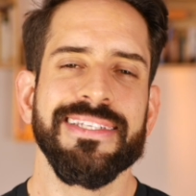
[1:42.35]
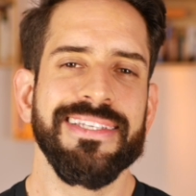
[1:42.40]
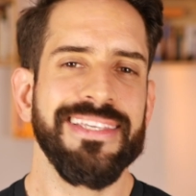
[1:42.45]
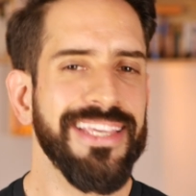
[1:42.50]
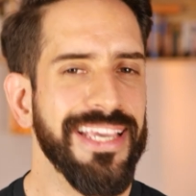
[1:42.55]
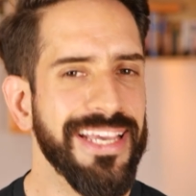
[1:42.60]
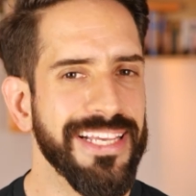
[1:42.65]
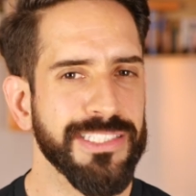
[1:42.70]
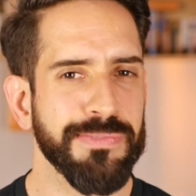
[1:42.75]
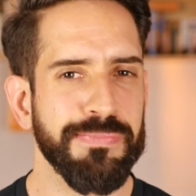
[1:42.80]

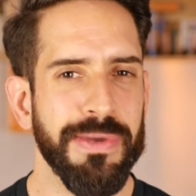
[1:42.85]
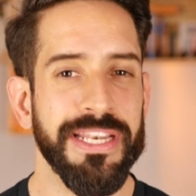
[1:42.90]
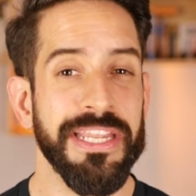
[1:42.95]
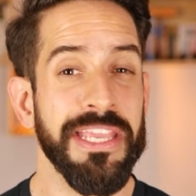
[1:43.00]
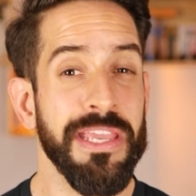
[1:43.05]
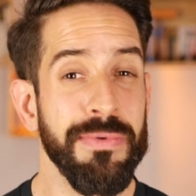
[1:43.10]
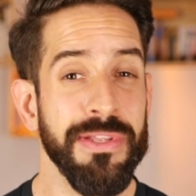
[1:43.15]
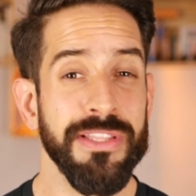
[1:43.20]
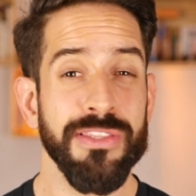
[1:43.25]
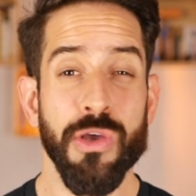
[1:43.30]
Yes, but
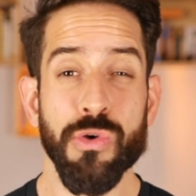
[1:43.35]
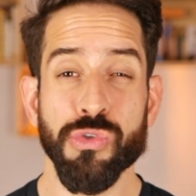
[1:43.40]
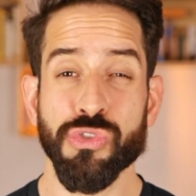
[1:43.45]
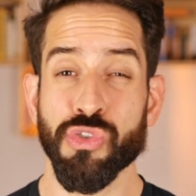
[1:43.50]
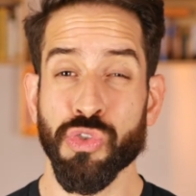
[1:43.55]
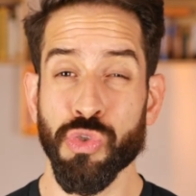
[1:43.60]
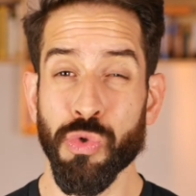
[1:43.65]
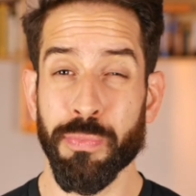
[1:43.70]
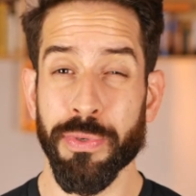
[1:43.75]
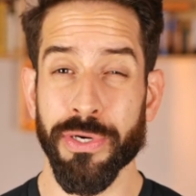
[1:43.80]
even those
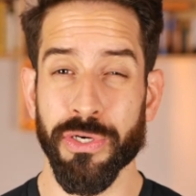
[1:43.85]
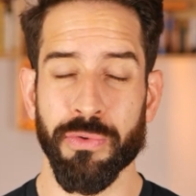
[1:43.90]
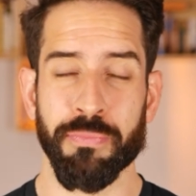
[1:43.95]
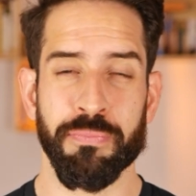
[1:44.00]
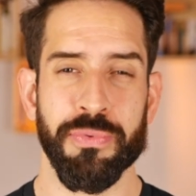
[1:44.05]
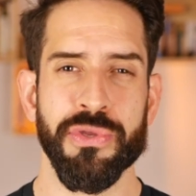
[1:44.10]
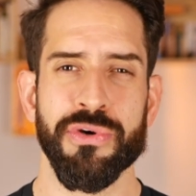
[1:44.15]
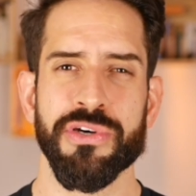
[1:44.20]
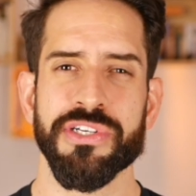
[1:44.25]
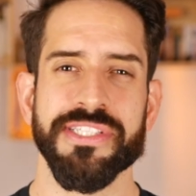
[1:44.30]

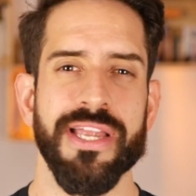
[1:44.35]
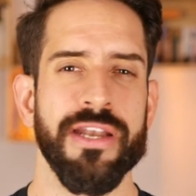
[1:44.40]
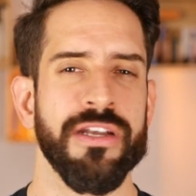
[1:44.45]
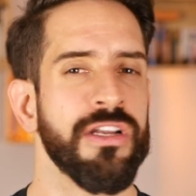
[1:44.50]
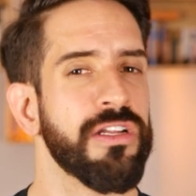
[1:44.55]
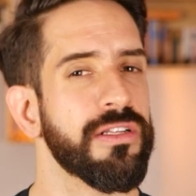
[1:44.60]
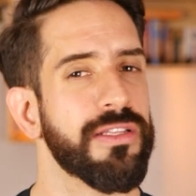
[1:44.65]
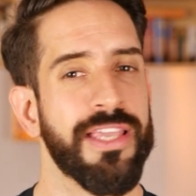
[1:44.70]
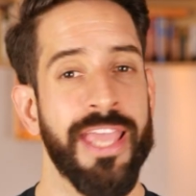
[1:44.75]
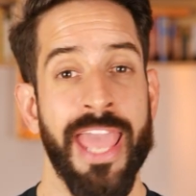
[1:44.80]
supercomputers are
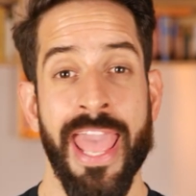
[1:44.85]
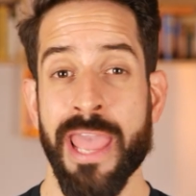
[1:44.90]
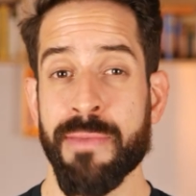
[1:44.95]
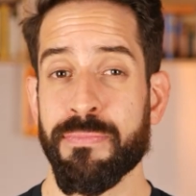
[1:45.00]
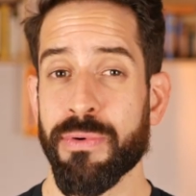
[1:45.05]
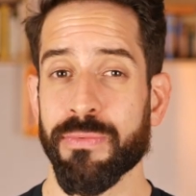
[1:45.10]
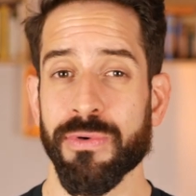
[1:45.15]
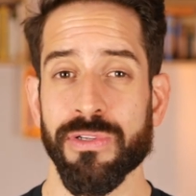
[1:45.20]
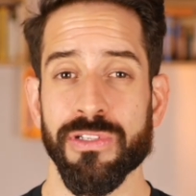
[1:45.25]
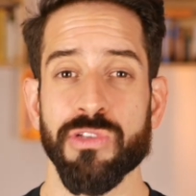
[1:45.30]
not
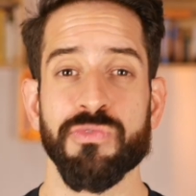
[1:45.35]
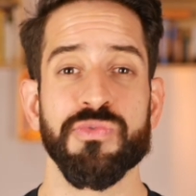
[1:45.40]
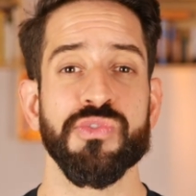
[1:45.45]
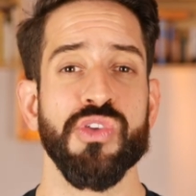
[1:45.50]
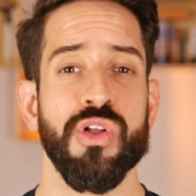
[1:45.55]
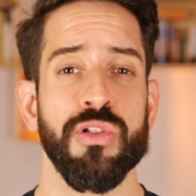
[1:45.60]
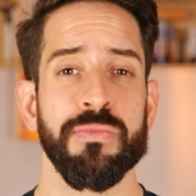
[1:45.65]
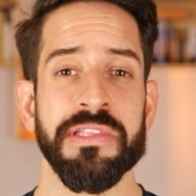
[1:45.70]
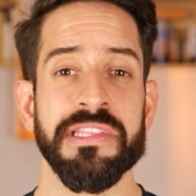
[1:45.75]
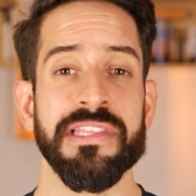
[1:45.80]
capable of
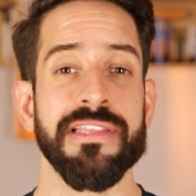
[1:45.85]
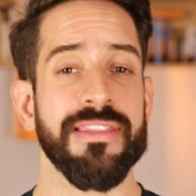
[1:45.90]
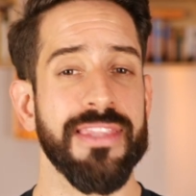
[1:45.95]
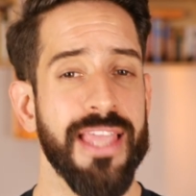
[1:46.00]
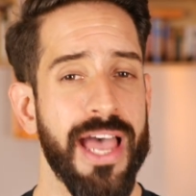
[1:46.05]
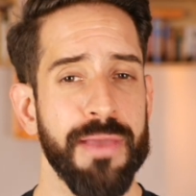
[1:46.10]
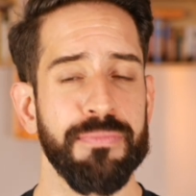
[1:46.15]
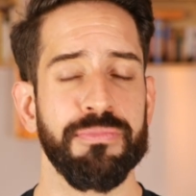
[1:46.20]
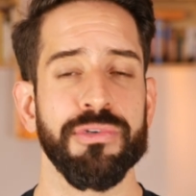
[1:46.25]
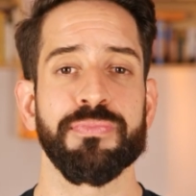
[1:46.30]
solving the
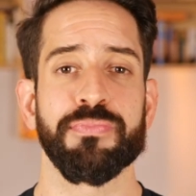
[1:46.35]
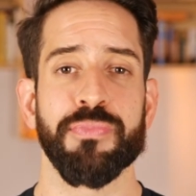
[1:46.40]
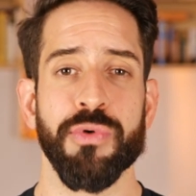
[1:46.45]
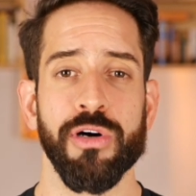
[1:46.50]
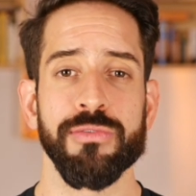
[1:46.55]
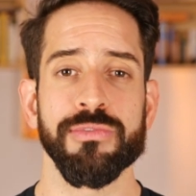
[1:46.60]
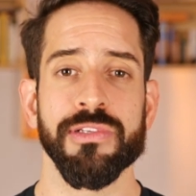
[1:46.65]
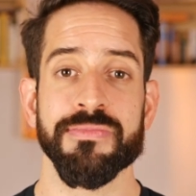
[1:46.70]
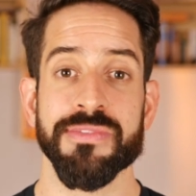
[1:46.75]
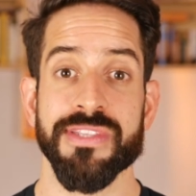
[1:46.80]
type of
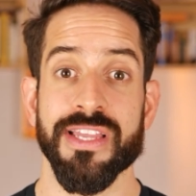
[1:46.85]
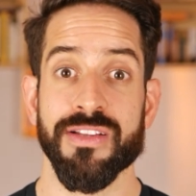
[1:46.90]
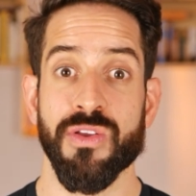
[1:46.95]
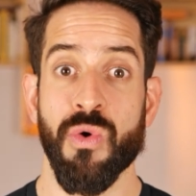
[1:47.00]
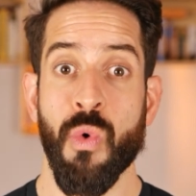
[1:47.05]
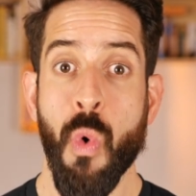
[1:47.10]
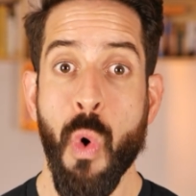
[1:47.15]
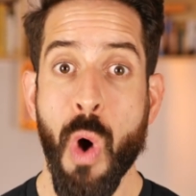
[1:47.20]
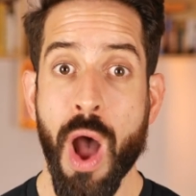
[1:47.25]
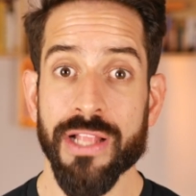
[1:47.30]
problems that
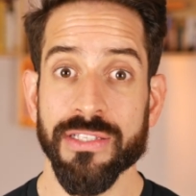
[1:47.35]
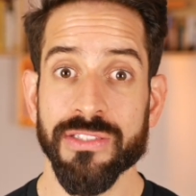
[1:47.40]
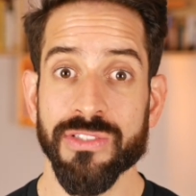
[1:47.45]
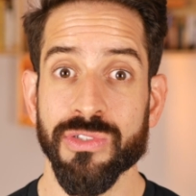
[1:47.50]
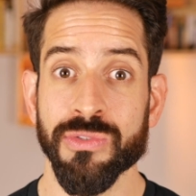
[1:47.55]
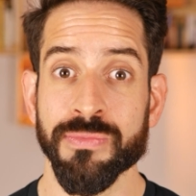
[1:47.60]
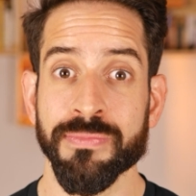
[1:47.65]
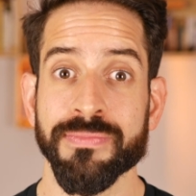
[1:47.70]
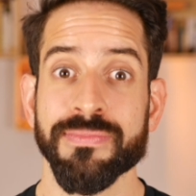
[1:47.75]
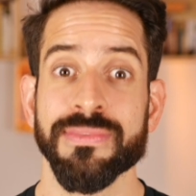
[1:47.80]

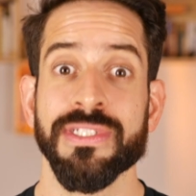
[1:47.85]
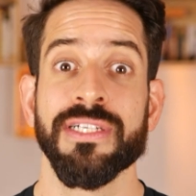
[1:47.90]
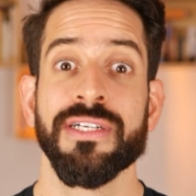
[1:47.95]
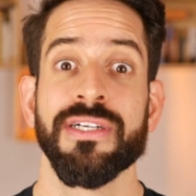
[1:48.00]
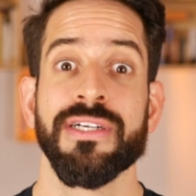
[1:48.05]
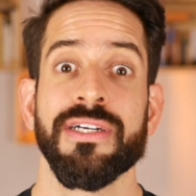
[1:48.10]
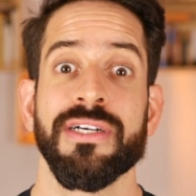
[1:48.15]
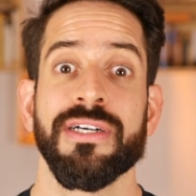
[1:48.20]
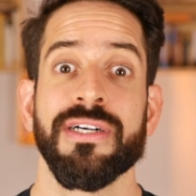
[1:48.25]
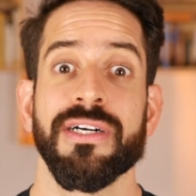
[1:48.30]
quantum
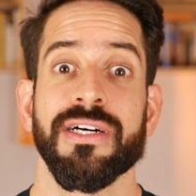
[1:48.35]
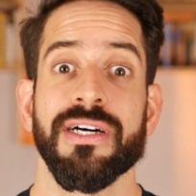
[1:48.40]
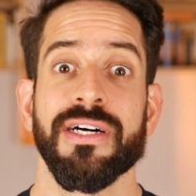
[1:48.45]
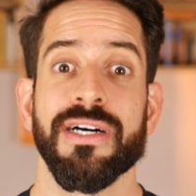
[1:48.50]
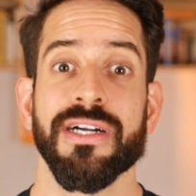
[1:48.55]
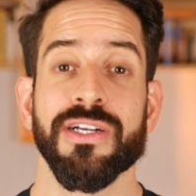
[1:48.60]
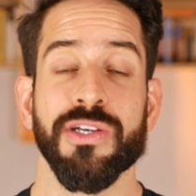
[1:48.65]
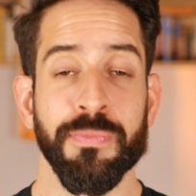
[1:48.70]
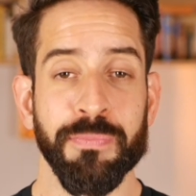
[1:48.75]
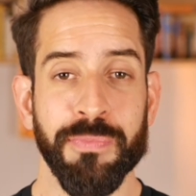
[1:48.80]

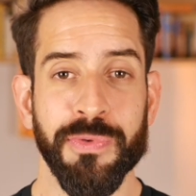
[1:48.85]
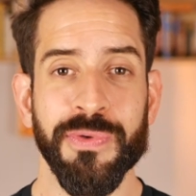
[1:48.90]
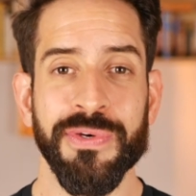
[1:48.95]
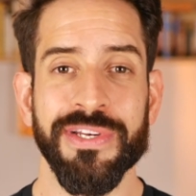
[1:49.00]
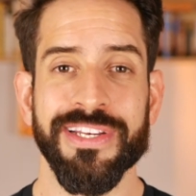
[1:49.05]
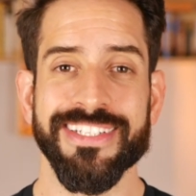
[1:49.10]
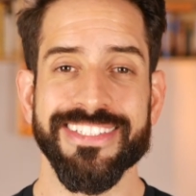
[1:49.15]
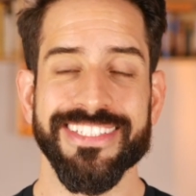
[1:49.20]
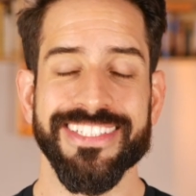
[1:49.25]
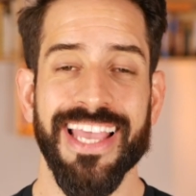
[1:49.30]

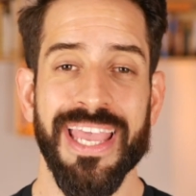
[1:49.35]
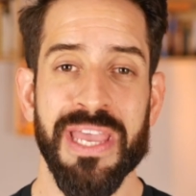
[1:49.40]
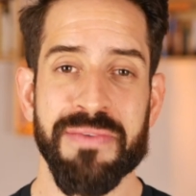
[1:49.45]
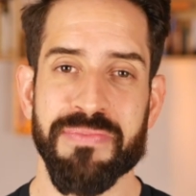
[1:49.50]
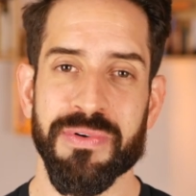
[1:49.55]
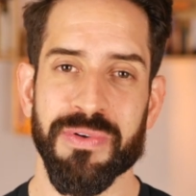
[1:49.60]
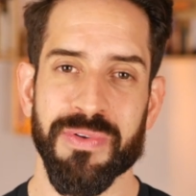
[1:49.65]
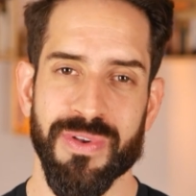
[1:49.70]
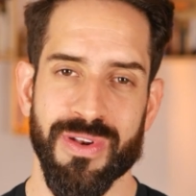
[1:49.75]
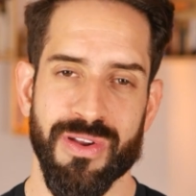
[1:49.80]
computing is
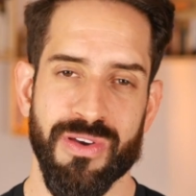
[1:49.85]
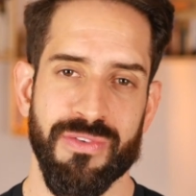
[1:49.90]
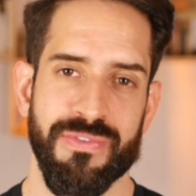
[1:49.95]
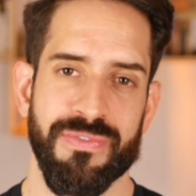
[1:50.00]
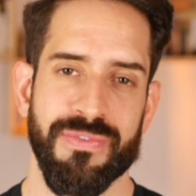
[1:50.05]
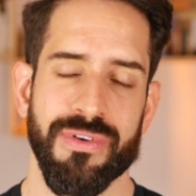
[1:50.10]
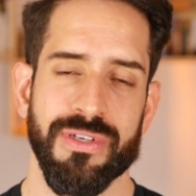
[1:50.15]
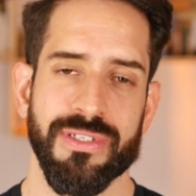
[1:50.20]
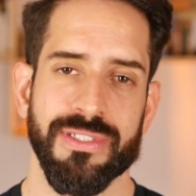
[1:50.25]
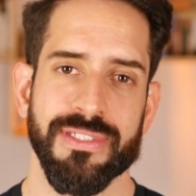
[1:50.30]
capable of.
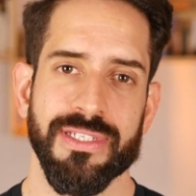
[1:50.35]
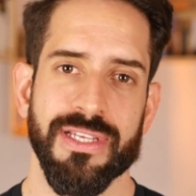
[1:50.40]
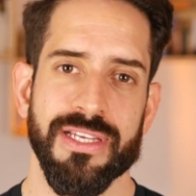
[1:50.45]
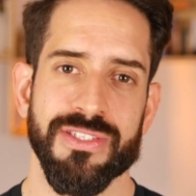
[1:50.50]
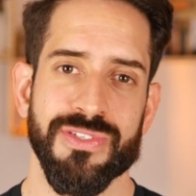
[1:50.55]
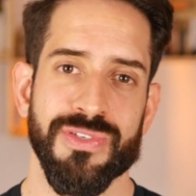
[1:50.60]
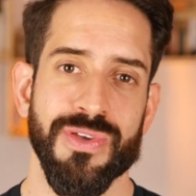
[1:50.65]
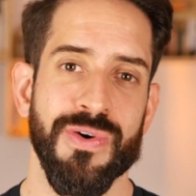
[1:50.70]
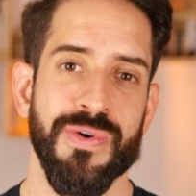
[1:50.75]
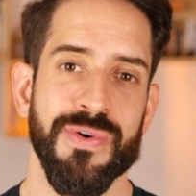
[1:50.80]

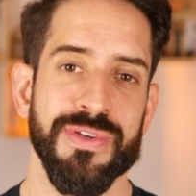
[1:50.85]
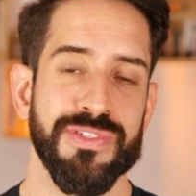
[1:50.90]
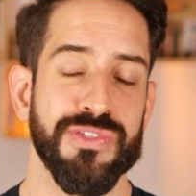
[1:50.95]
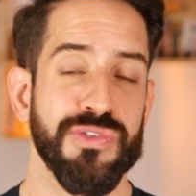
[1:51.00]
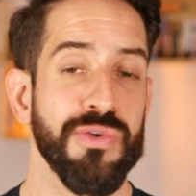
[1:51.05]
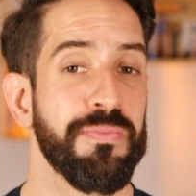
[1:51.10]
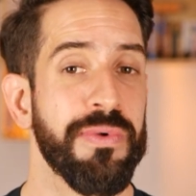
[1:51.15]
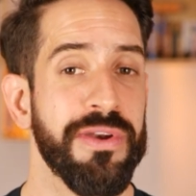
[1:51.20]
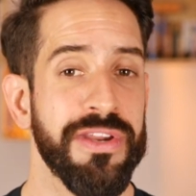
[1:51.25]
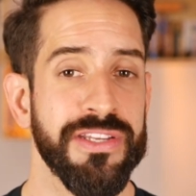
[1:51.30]
So it's
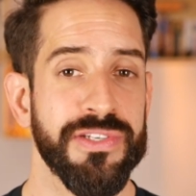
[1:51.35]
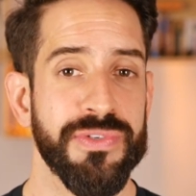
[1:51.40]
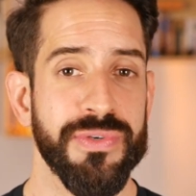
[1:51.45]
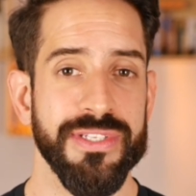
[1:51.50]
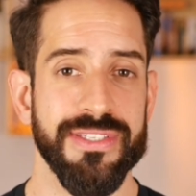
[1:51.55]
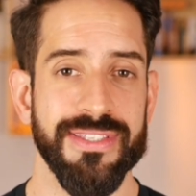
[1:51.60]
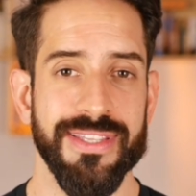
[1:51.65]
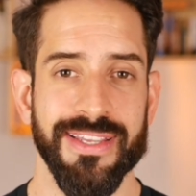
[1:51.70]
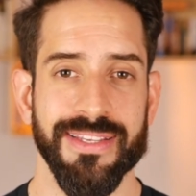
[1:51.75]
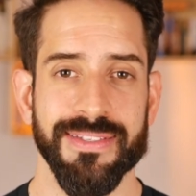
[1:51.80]
super
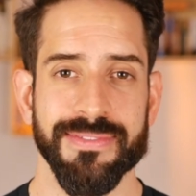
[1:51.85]
interesting.